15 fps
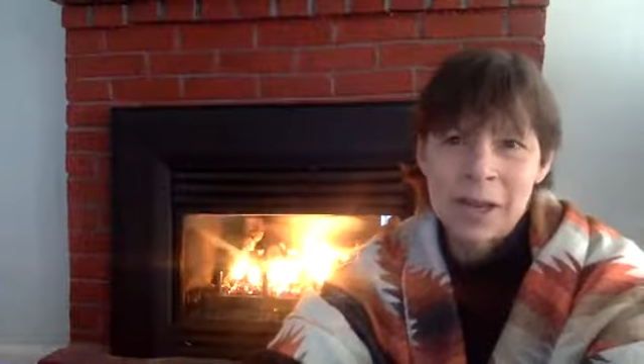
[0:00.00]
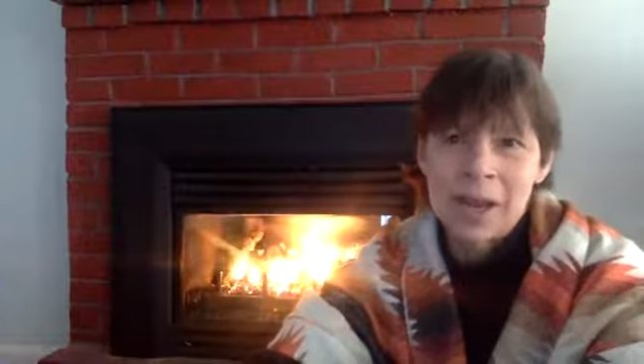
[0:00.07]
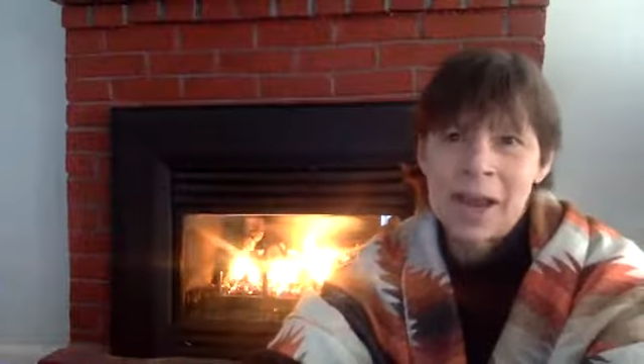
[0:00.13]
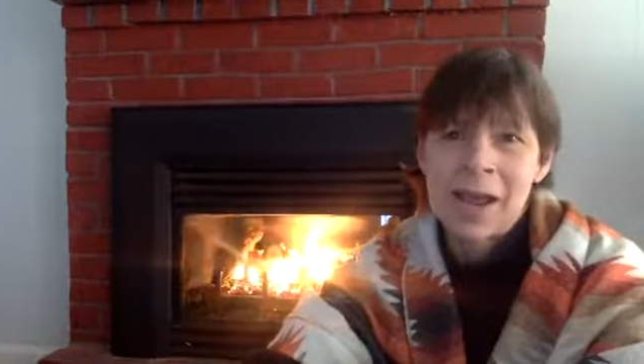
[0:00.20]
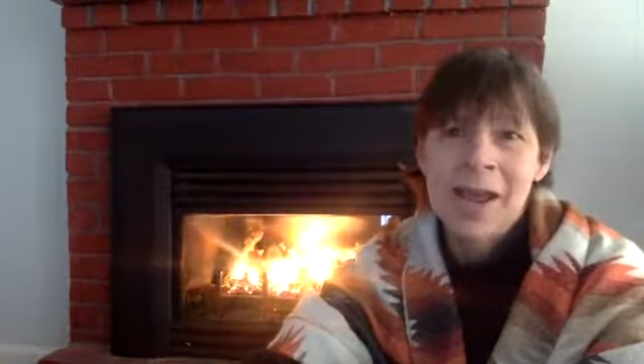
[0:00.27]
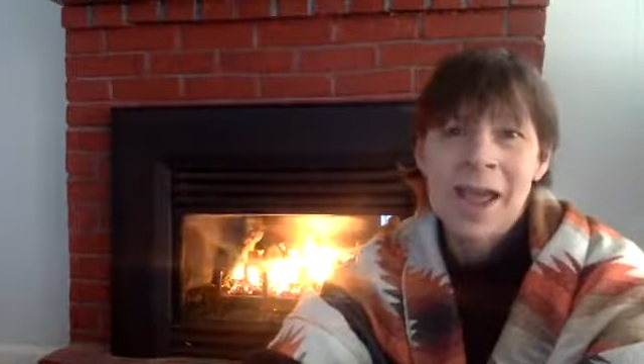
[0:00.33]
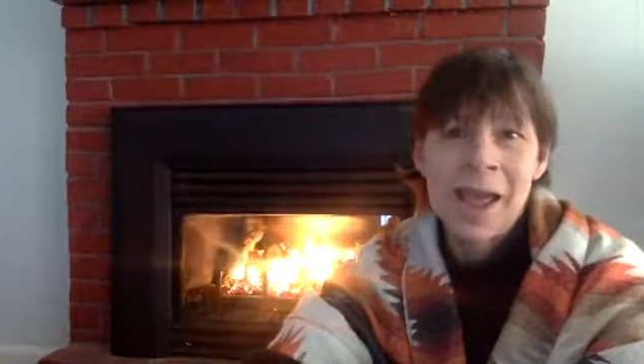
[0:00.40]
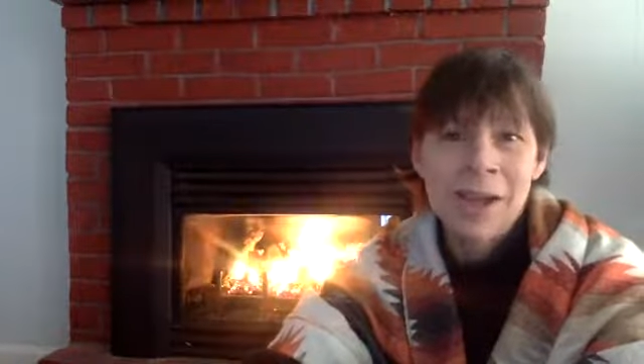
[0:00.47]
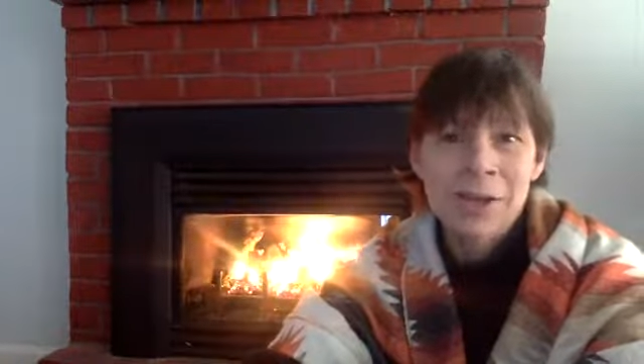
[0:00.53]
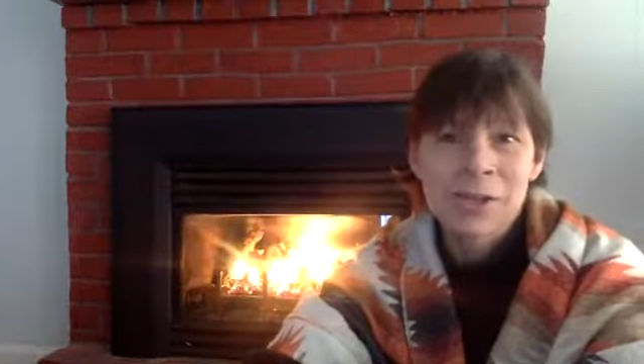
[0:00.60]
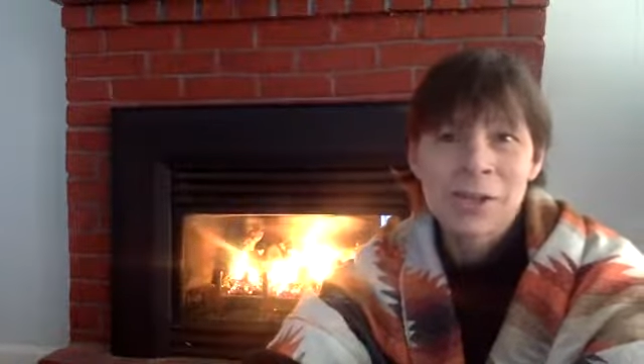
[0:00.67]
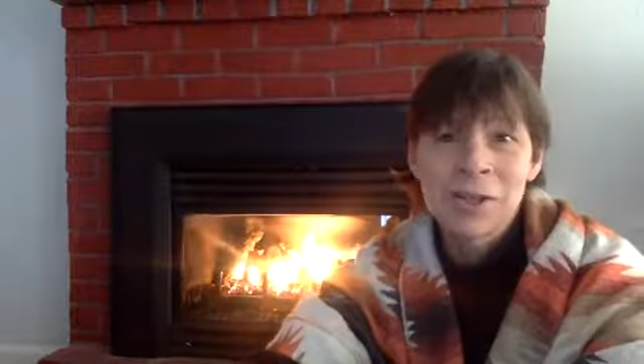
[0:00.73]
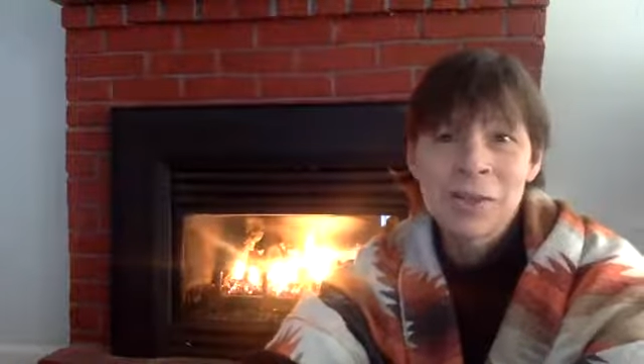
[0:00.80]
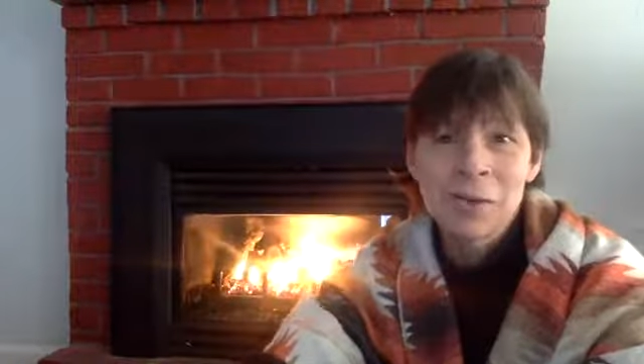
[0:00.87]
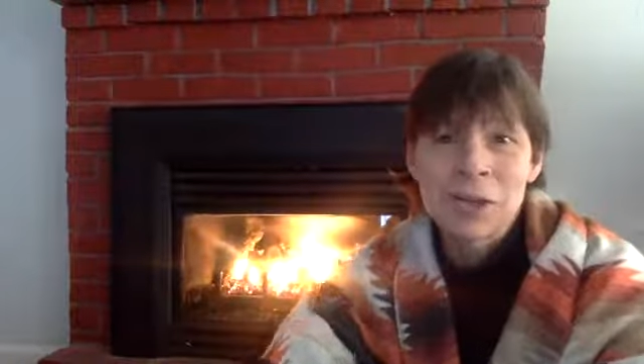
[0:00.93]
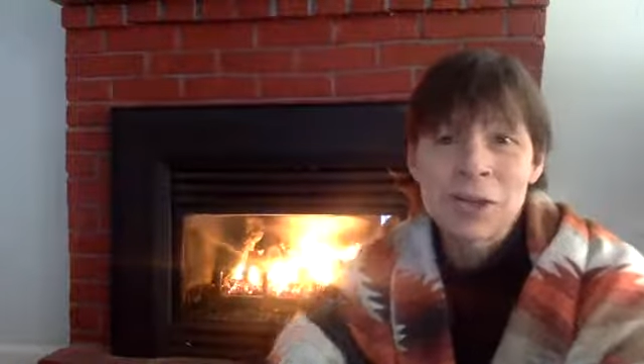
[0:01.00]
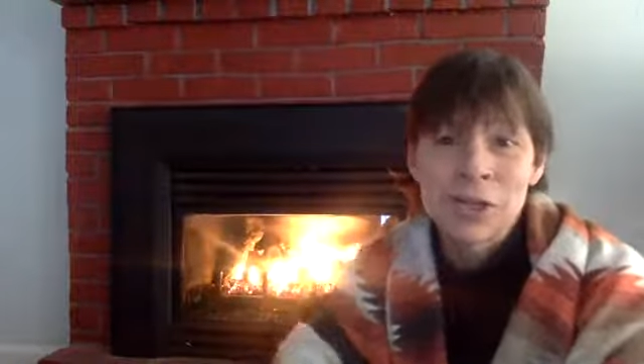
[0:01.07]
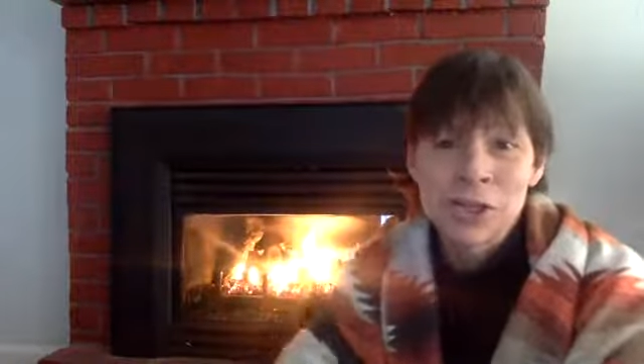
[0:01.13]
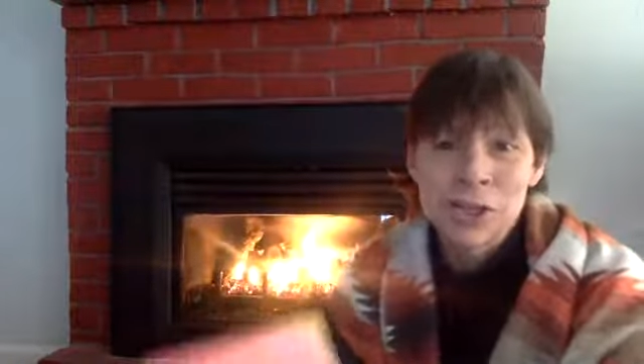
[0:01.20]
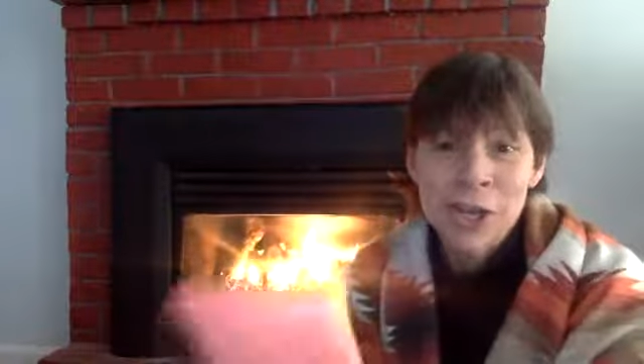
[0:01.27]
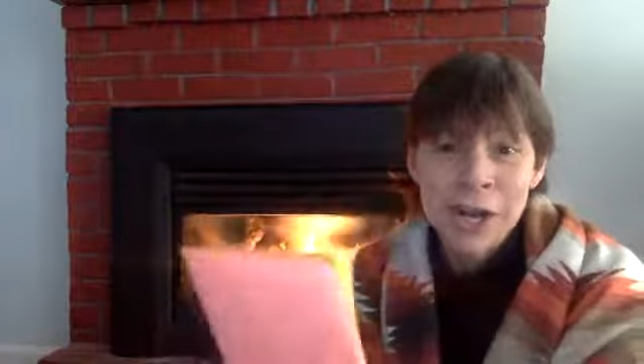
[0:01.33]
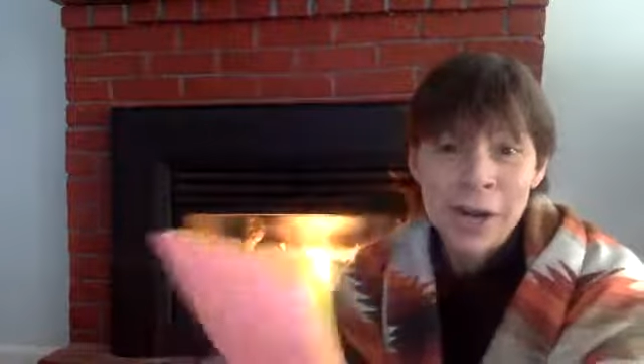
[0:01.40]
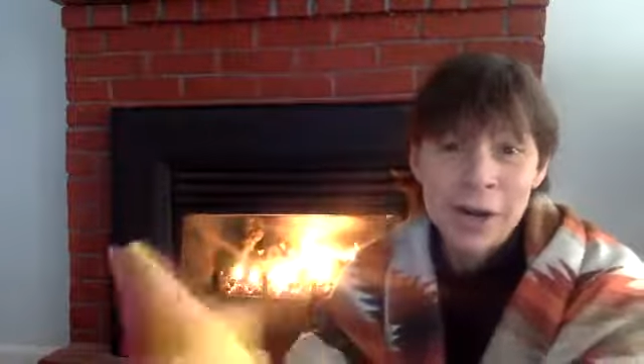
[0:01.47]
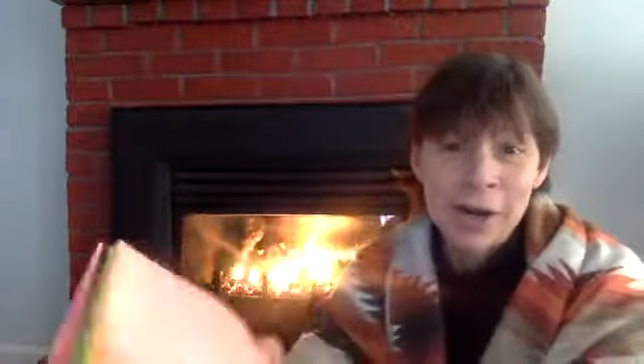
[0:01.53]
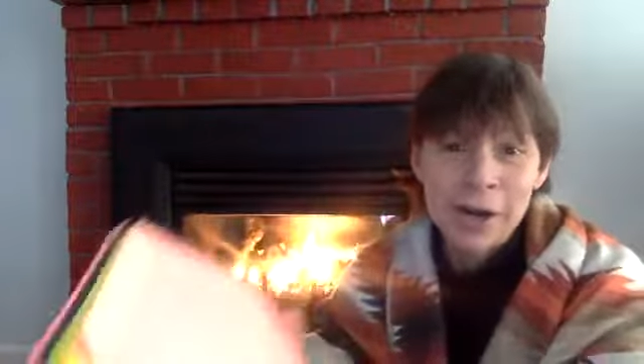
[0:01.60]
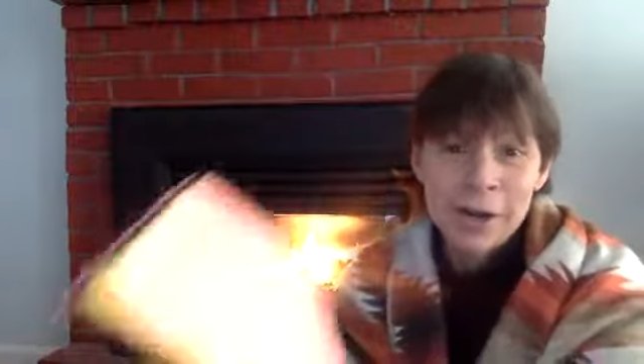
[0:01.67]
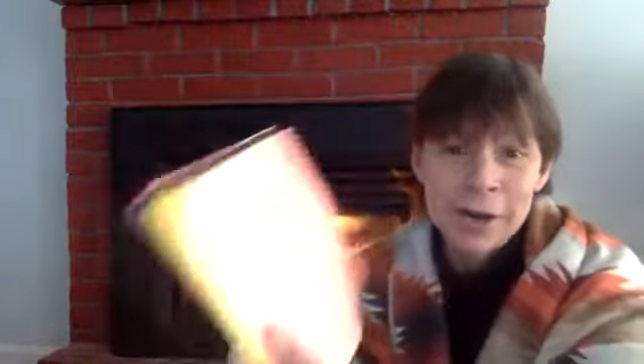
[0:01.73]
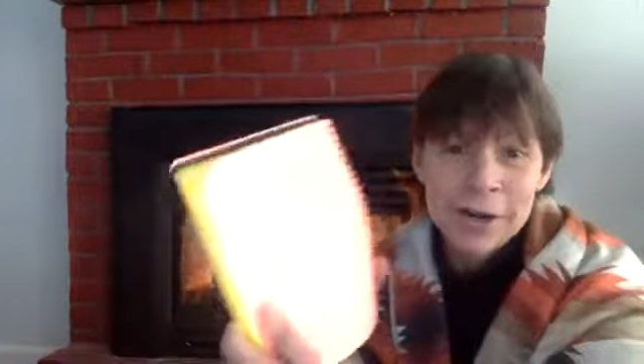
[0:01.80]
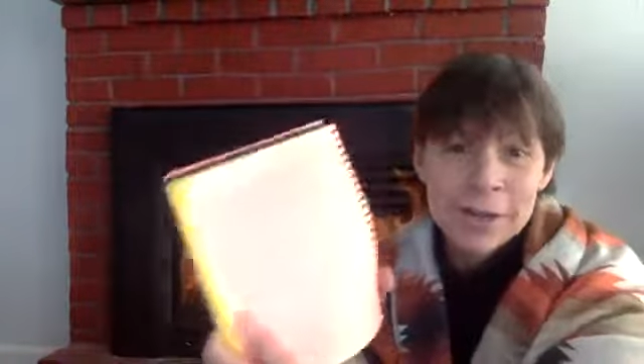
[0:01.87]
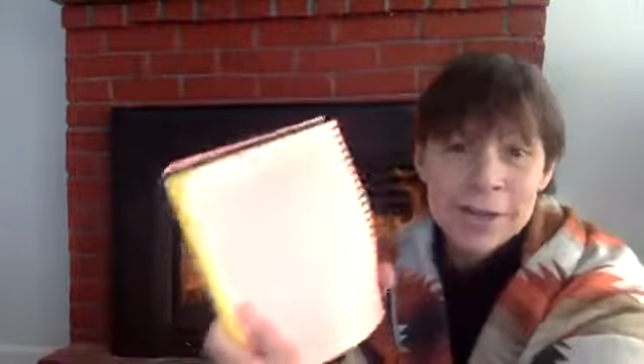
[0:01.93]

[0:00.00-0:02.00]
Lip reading: and I actually am going to share